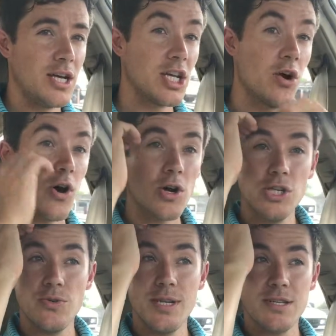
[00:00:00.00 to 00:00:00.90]
You know, are
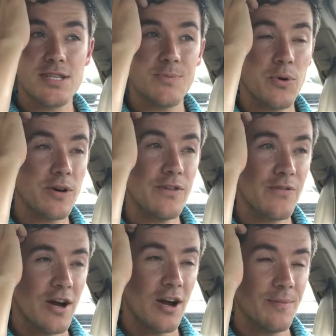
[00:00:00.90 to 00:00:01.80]
you in a supportive
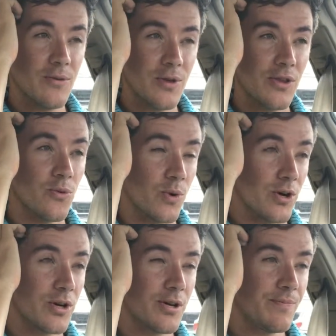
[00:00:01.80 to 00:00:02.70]
environment with your work?